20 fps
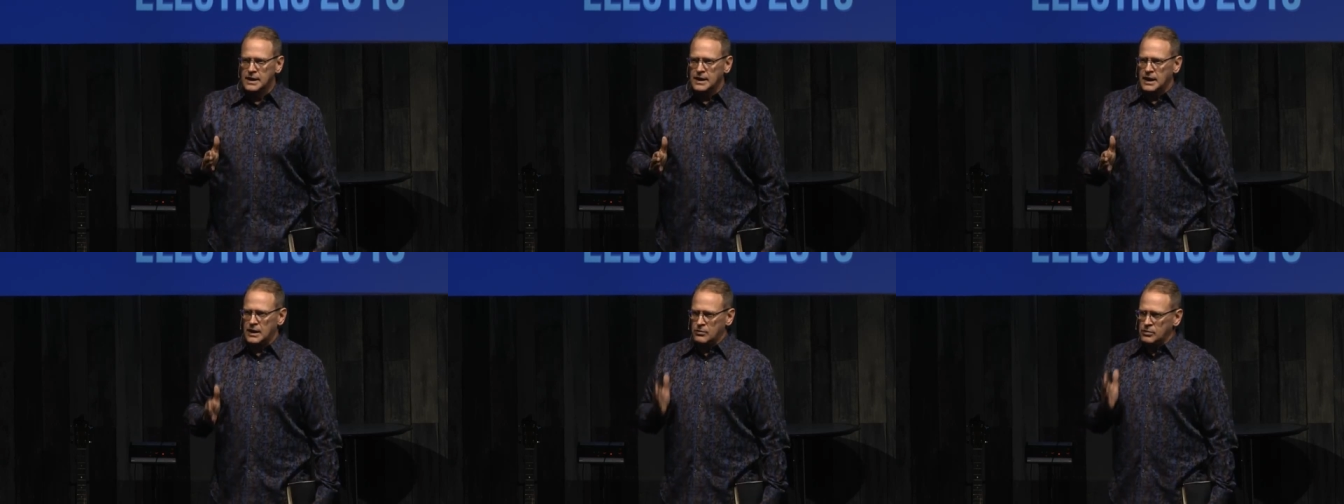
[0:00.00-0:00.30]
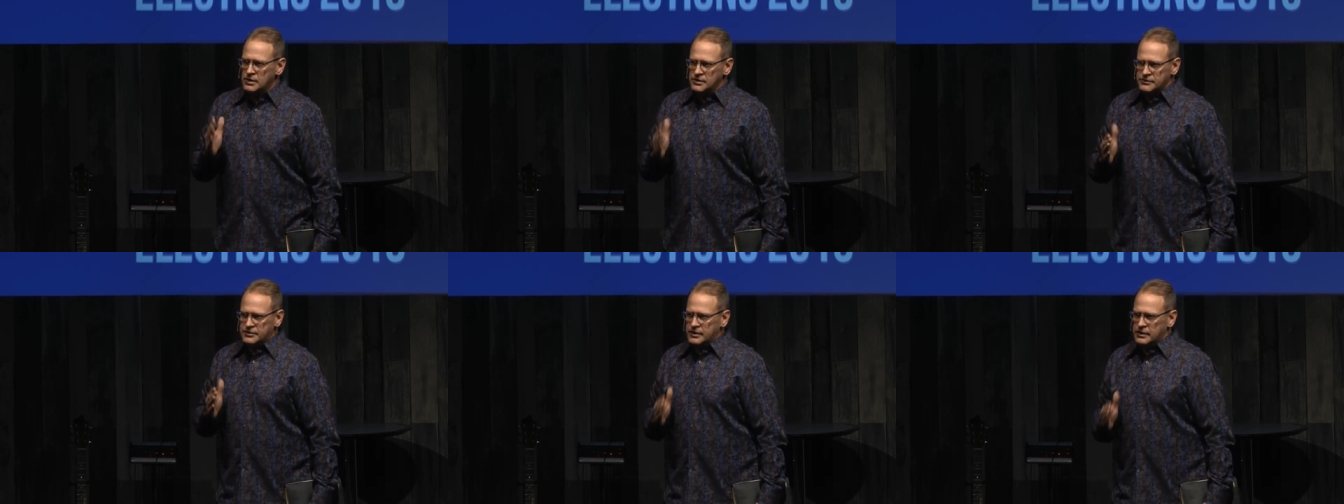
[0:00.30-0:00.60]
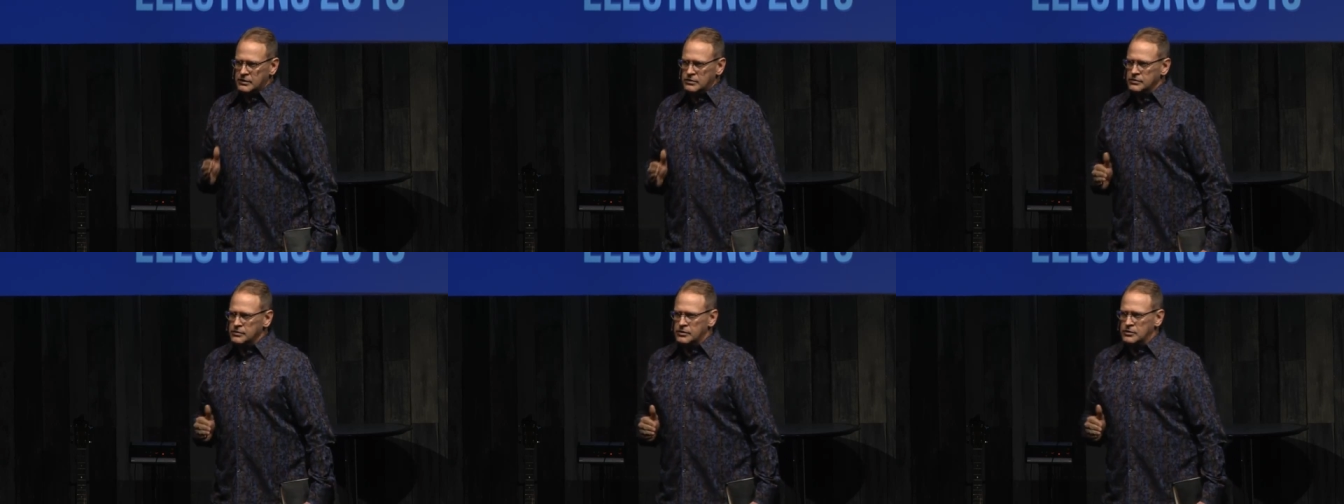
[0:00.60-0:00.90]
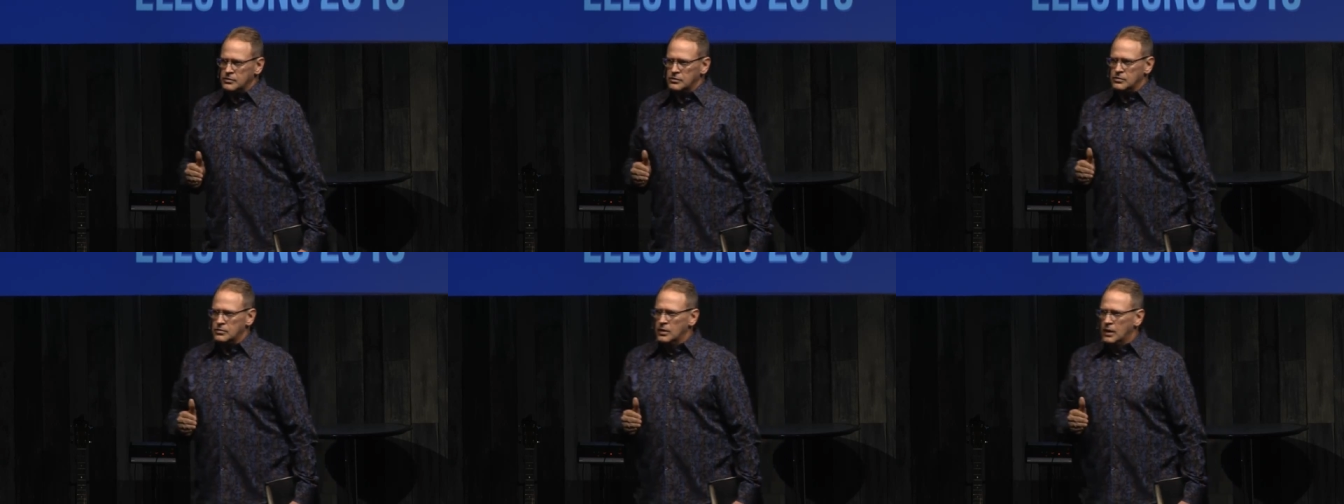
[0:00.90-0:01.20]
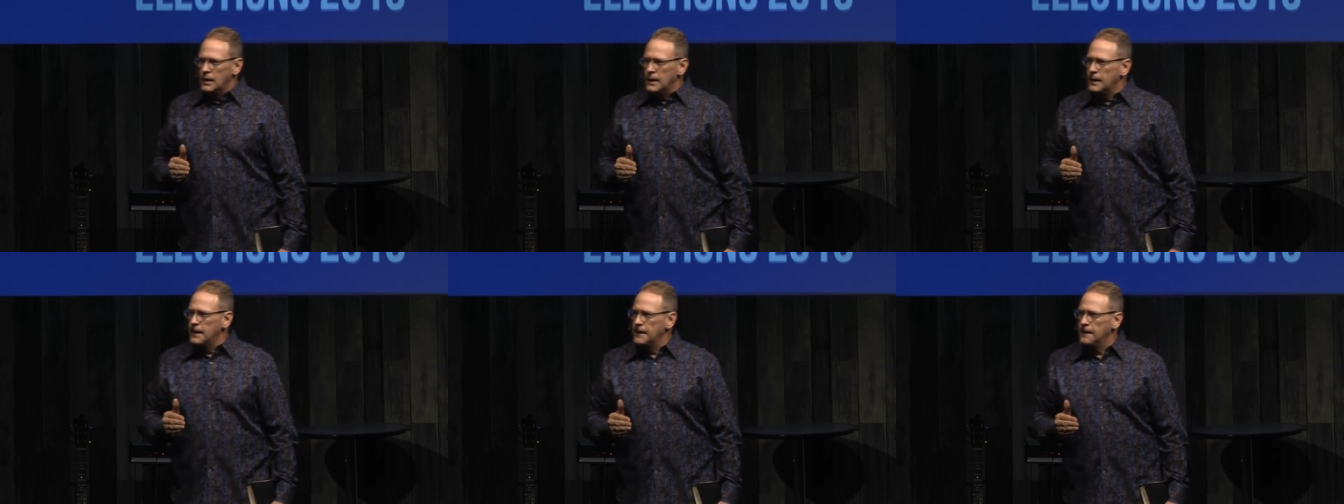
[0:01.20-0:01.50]
I want to tell you
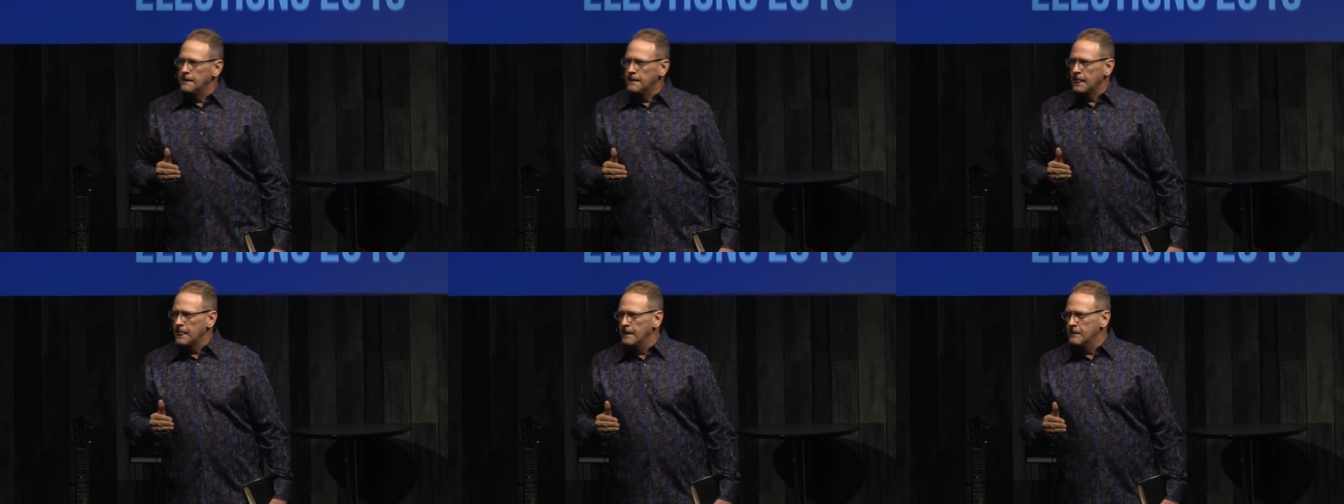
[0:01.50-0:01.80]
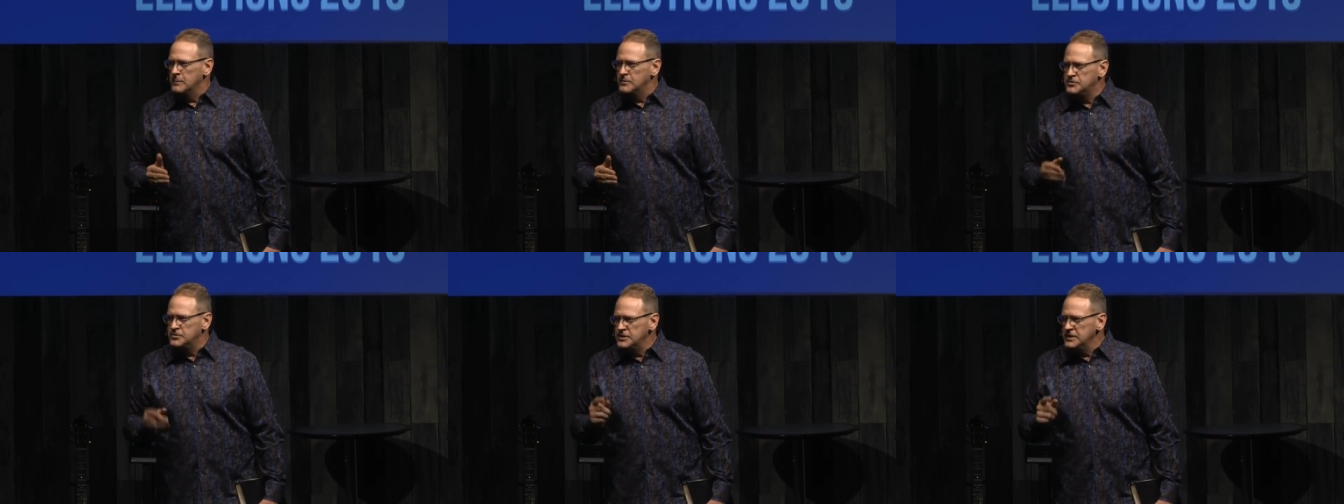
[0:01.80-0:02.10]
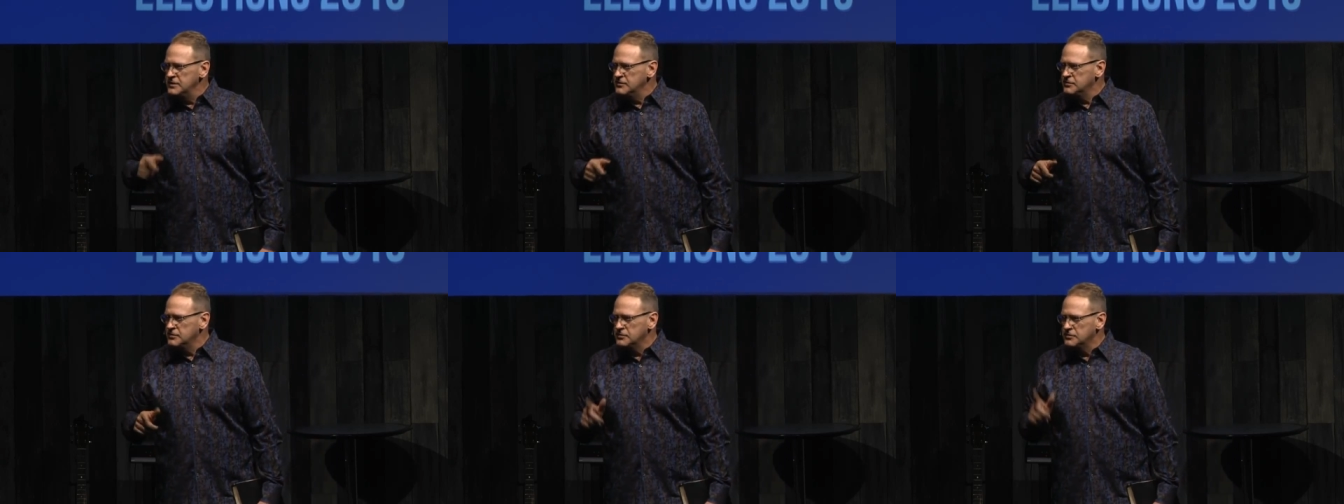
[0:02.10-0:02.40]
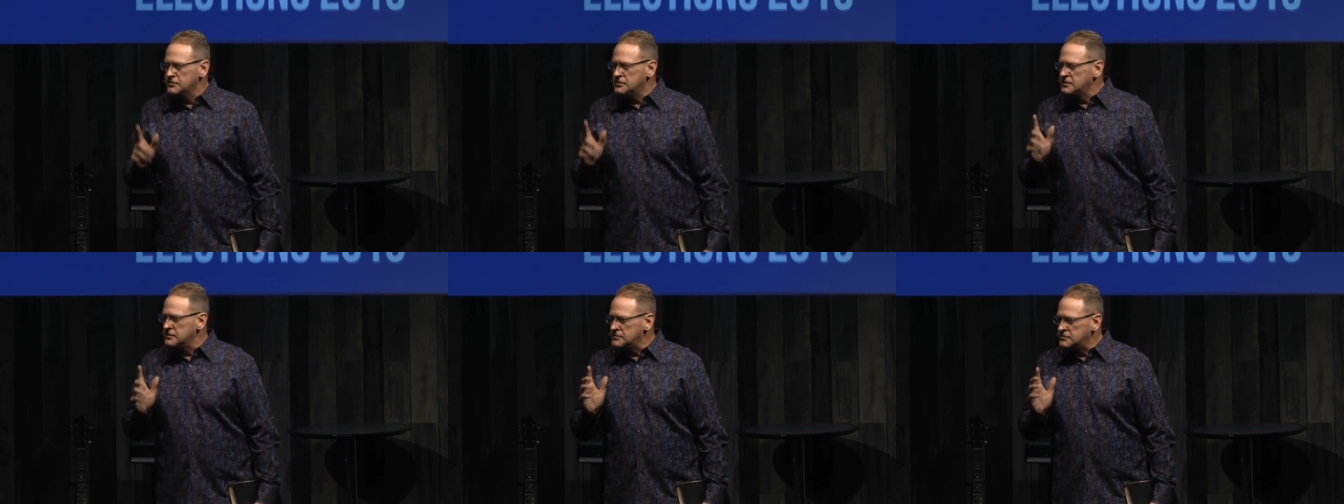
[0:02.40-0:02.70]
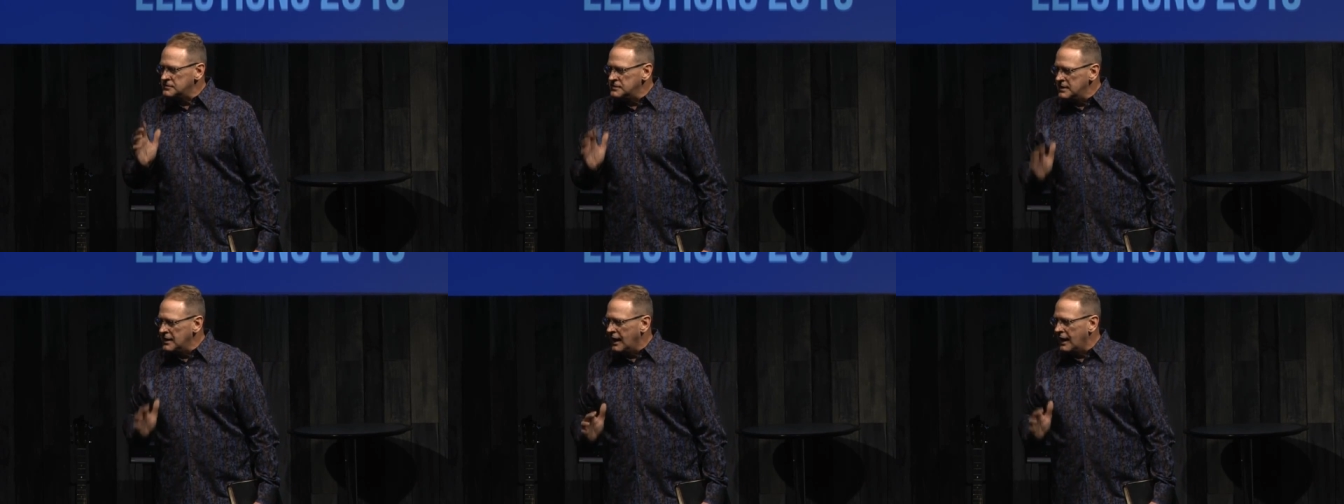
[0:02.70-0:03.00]
Jesus
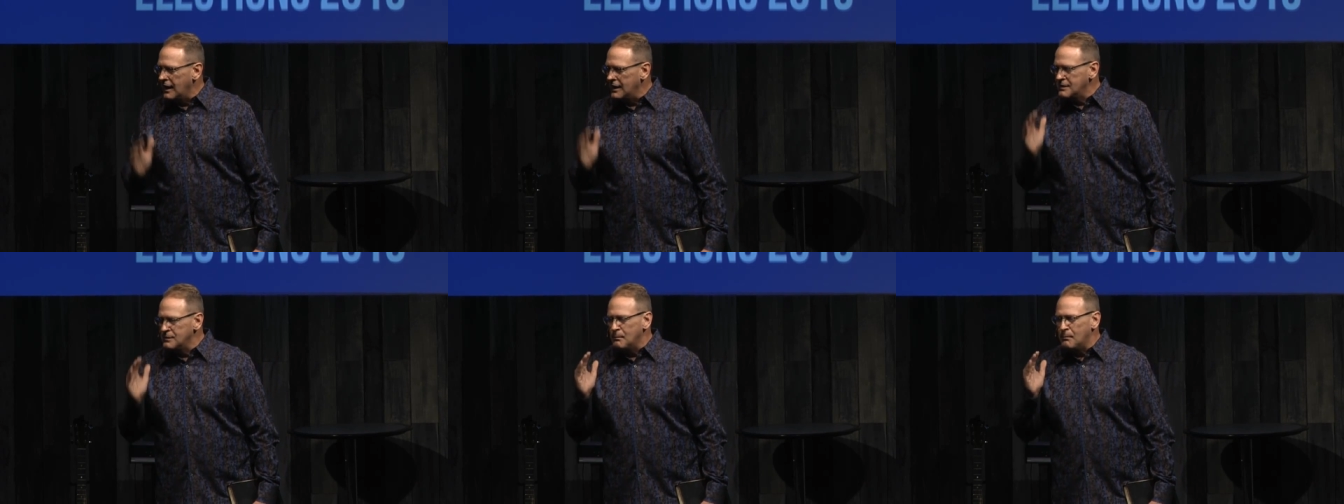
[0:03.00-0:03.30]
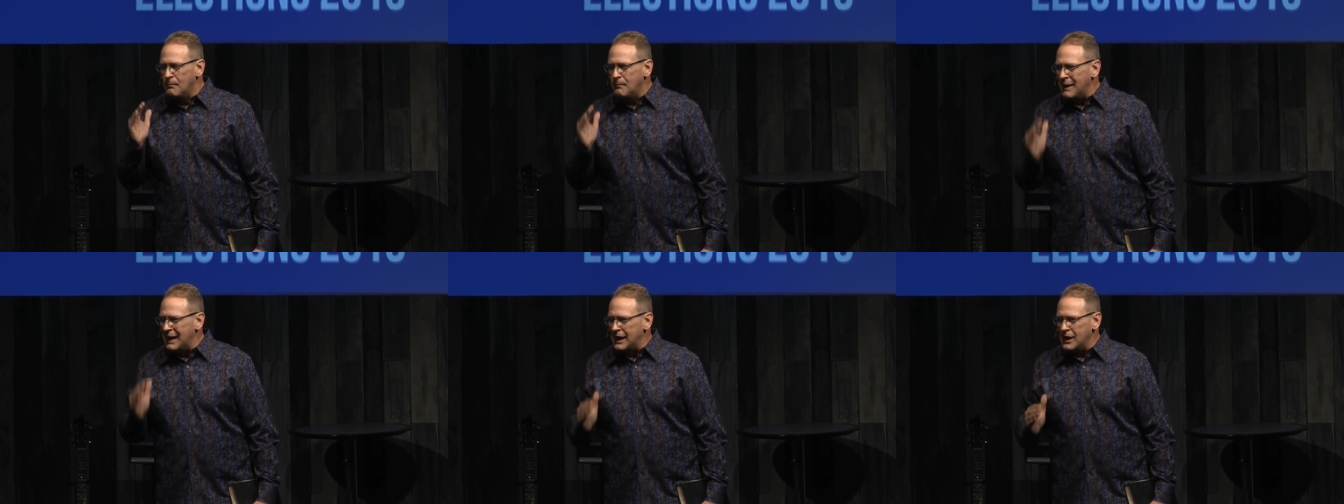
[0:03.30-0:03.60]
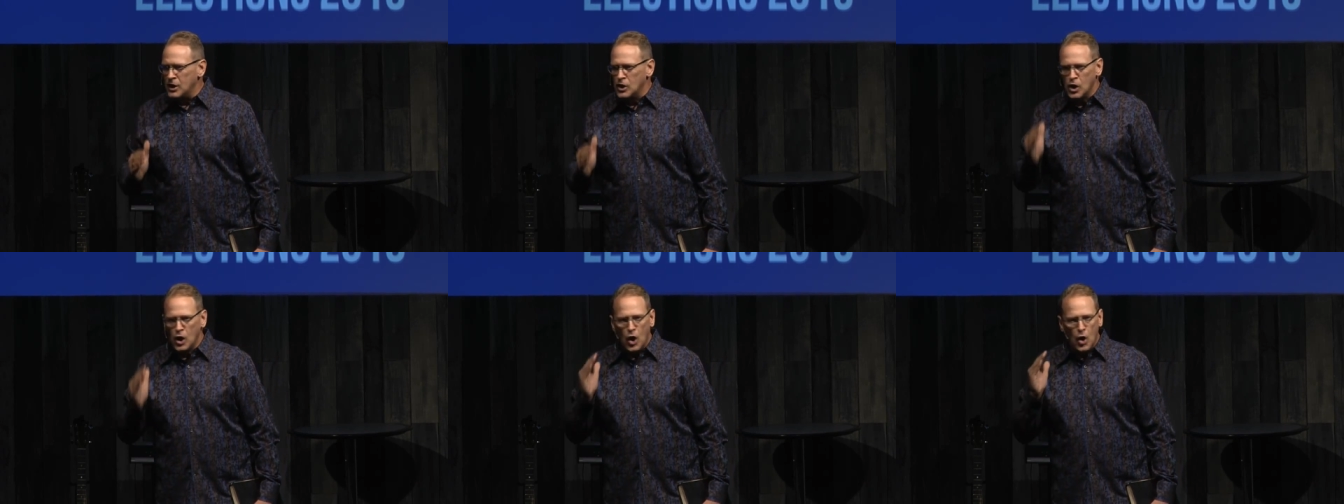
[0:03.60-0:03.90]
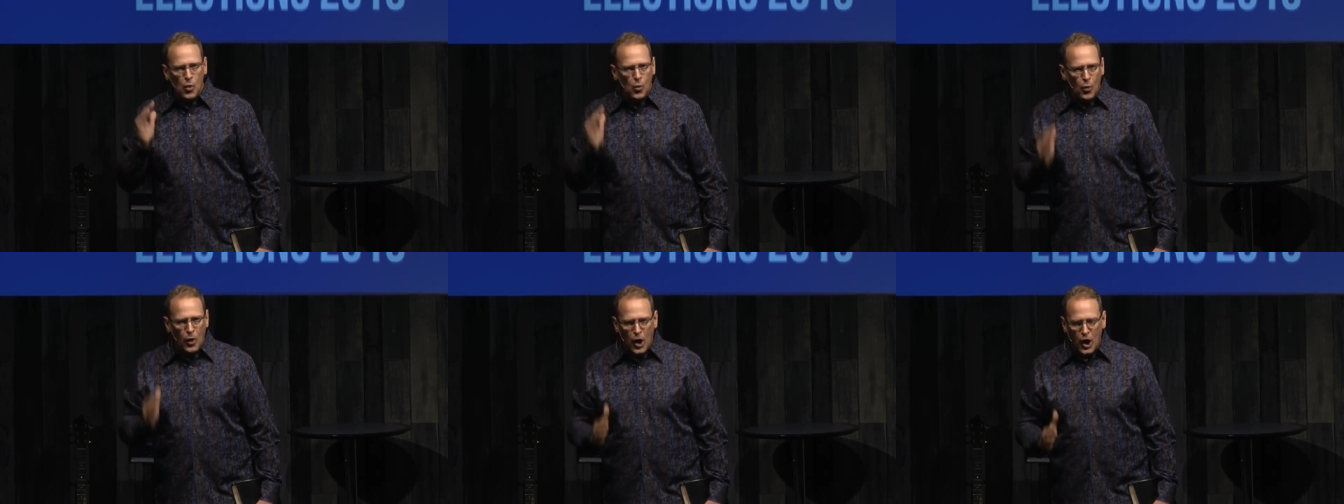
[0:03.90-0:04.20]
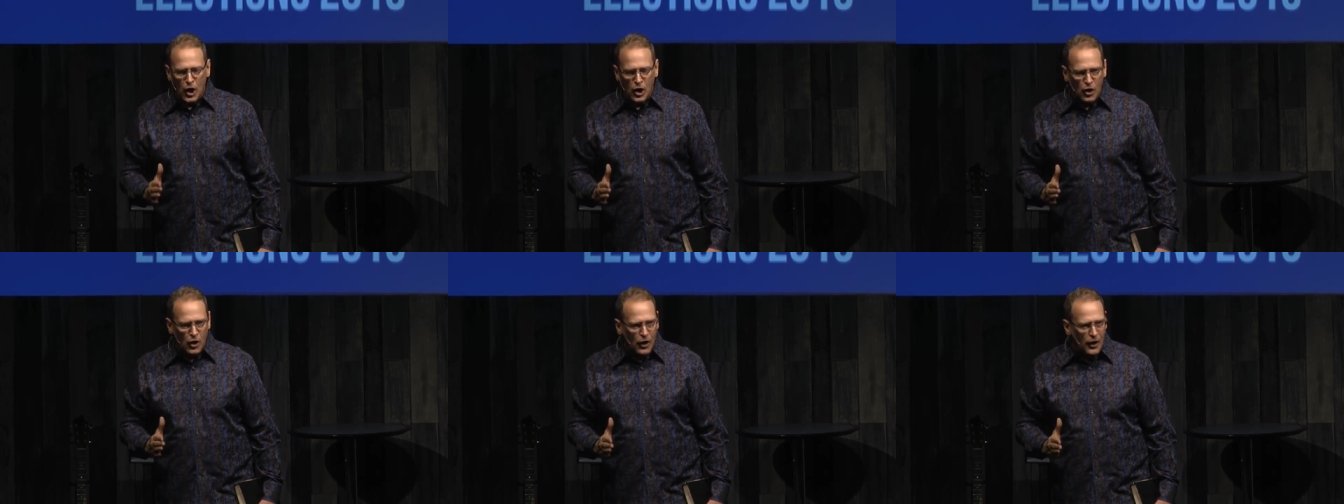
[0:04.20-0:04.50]
does not bail
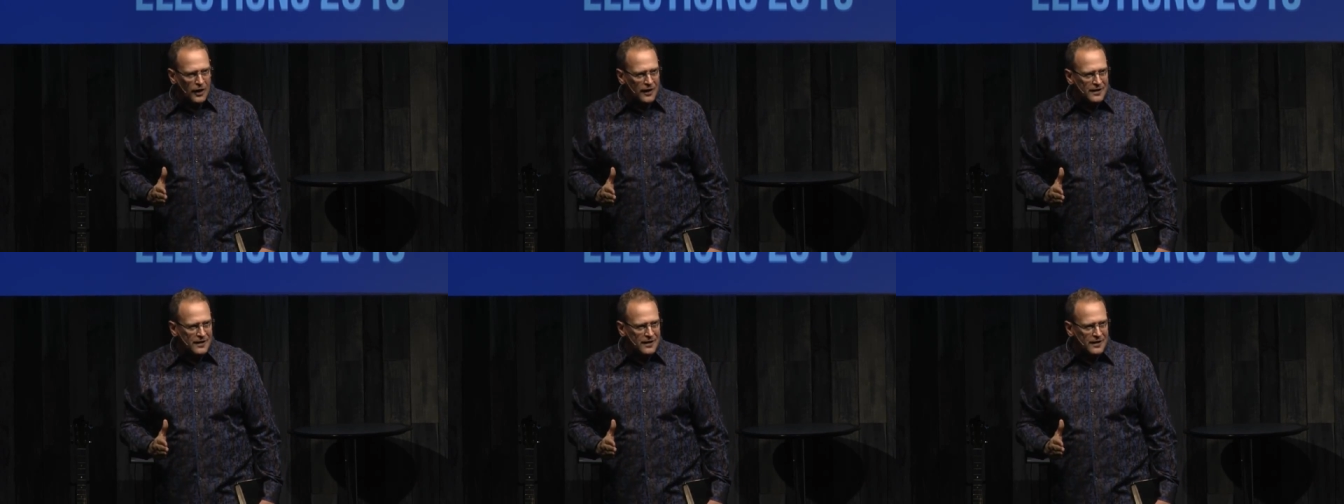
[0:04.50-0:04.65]
water.